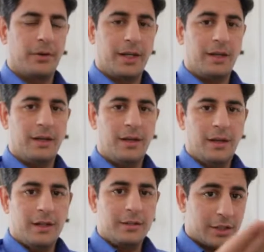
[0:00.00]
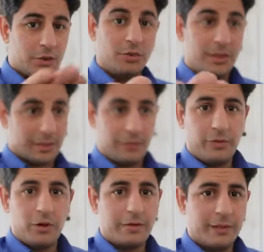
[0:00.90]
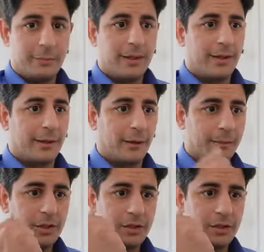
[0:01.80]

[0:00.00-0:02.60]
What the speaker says: Okay, just do this. If you are with me right now,